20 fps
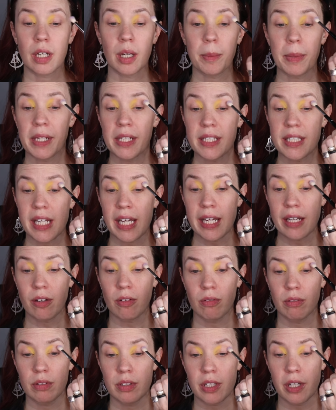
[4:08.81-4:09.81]
I'm going to take
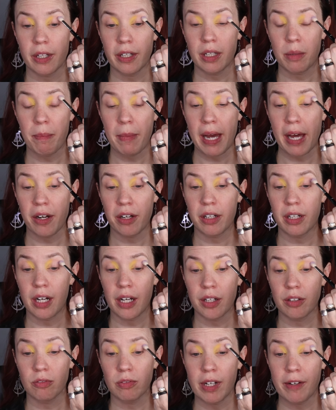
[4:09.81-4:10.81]
dark matter
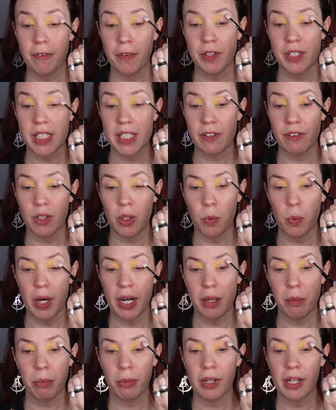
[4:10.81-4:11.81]
on a Rephr
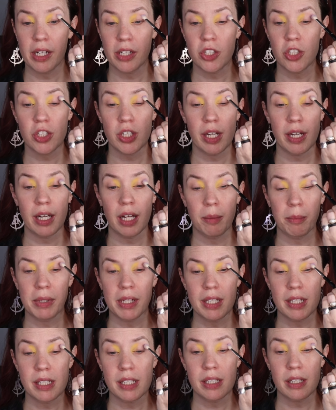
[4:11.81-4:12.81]
01 brush and I'm
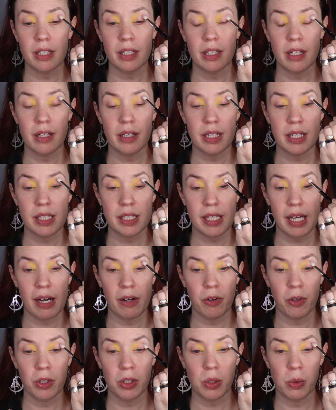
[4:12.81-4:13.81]
going to start on this
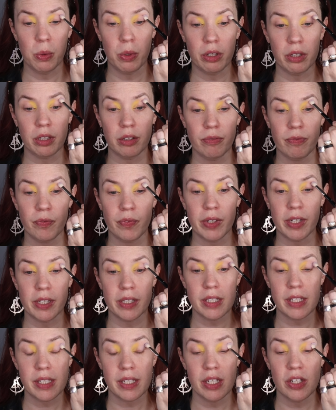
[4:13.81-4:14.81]
outer corner
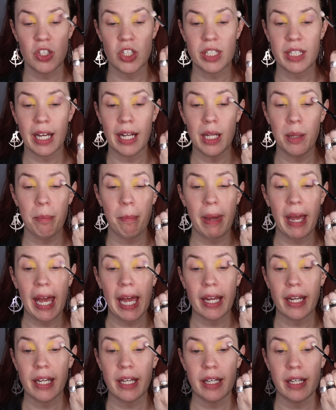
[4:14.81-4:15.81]
first and just kind of
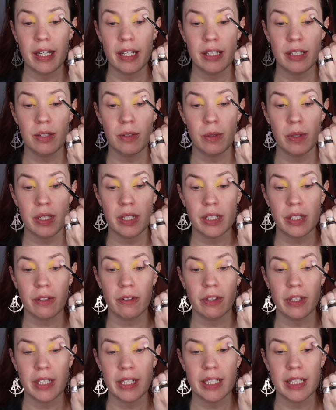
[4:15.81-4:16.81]
pack it into this
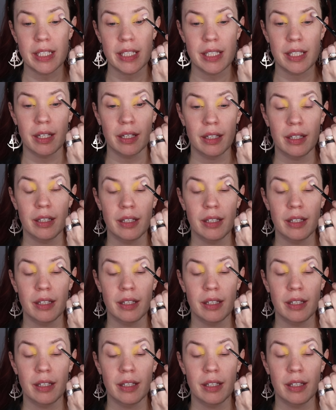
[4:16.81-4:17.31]
crease.